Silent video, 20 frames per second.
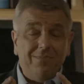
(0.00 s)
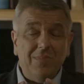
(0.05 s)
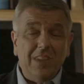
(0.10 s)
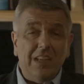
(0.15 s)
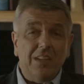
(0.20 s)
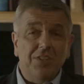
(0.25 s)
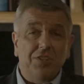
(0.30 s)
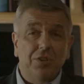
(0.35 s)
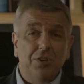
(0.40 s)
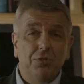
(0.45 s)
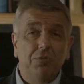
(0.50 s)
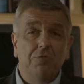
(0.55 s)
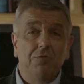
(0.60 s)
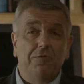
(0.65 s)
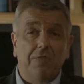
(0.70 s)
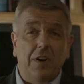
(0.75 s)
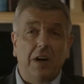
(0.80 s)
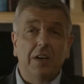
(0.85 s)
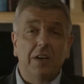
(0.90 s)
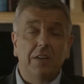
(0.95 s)
to
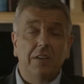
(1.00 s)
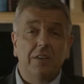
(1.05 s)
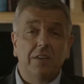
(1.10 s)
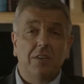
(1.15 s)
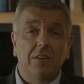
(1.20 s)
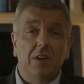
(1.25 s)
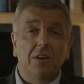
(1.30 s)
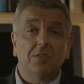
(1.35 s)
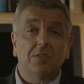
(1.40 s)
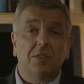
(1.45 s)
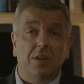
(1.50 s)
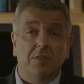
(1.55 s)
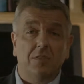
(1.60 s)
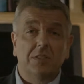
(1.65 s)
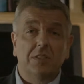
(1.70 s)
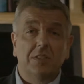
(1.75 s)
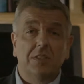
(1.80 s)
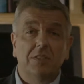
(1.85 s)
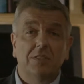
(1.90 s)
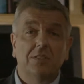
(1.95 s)
fund their services
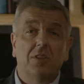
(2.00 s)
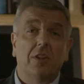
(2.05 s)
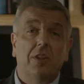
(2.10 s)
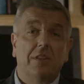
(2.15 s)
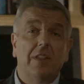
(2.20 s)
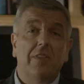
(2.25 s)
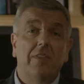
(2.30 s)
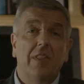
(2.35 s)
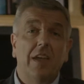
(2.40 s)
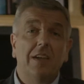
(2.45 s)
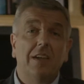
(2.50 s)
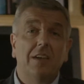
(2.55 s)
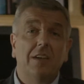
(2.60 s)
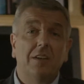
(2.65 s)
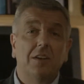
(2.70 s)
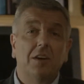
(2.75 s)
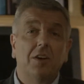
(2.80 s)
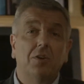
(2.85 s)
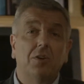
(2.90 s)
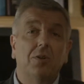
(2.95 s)
so that then they can
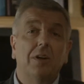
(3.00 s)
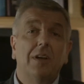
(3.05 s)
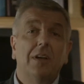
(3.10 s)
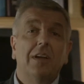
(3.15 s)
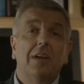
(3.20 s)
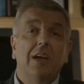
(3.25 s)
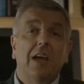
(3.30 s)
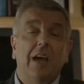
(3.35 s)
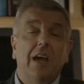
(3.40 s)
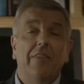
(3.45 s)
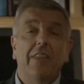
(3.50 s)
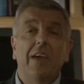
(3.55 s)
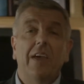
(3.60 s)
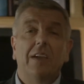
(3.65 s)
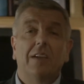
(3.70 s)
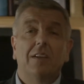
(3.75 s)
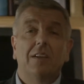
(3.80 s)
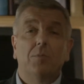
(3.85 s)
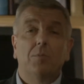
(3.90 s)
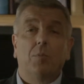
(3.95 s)
go and they can
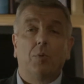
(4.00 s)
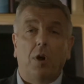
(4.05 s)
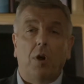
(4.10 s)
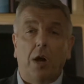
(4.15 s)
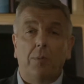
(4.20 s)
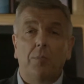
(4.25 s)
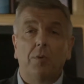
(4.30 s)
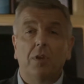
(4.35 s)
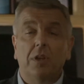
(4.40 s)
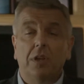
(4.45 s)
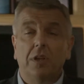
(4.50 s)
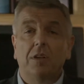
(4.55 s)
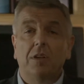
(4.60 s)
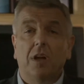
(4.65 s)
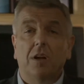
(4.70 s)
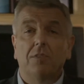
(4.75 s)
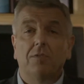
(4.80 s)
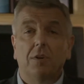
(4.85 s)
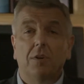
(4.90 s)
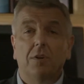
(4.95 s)
properly
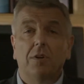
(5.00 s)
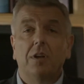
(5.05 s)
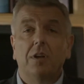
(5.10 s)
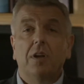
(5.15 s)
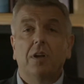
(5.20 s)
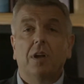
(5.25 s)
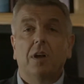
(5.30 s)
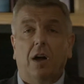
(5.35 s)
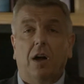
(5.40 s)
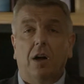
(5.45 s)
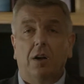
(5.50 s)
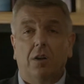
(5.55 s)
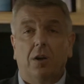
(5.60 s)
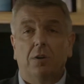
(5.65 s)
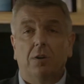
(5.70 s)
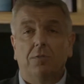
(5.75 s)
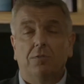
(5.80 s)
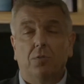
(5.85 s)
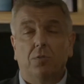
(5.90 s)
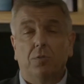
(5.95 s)
govern our law
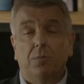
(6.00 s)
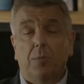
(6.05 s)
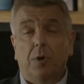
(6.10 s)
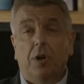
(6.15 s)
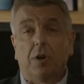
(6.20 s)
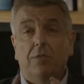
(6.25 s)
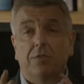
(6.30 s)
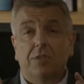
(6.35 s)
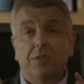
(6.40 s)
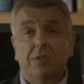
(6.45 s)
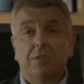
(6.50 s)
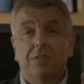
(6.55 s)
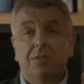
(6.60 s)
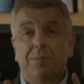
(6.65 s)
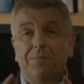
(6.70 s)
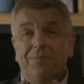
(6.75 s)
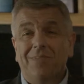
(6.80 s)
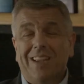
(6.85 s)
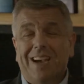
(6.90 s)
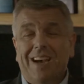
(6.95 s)
enforcement officers.
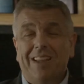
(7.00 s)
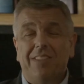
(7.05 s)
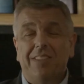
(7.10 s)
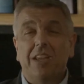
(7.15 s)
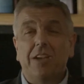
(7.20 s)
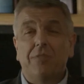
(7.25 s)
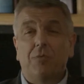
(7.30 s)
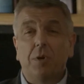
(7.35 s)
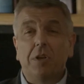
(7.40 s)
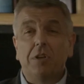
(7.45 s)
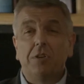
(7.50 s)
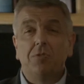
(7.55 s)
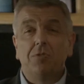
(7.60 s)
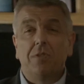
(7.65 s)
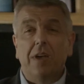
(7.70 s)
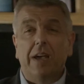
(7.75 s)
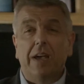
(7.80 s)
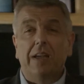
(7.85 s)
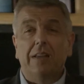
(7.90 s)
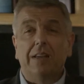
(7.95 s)
I think if we do
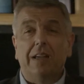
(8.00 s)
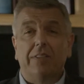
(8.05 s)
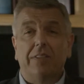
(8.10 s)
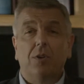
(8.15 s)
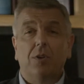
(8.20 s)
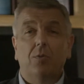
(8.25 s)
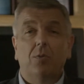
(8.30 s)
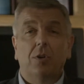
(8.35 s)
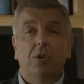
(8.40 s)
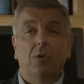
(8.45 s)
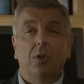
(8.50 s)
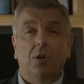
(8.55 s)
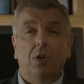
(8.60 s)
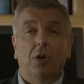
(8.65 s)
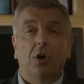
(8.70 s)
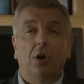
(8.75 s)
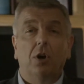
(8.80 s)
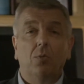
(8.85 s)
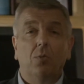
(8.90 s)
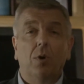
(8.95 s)
that, I think we'll go a
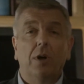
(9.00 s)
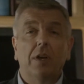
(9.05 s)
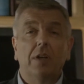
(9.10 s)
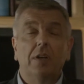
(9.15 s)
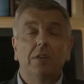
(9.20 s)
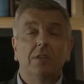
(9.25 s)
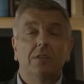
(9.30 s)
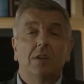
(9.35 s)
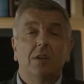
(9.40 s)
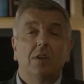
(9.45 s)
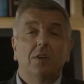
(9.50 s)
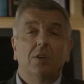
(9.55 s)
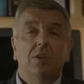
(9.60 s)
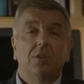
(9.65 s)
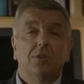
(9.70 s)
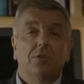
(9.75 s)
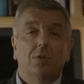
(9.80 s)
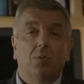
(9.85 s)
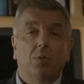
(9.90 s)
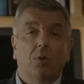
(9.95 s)
long ways
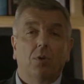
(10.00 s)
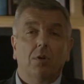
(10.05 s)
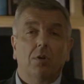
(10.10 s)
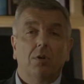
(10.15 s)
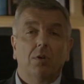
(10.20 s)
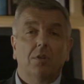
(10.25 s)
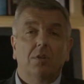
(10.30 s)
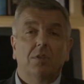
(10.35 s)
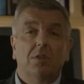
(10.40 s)
towards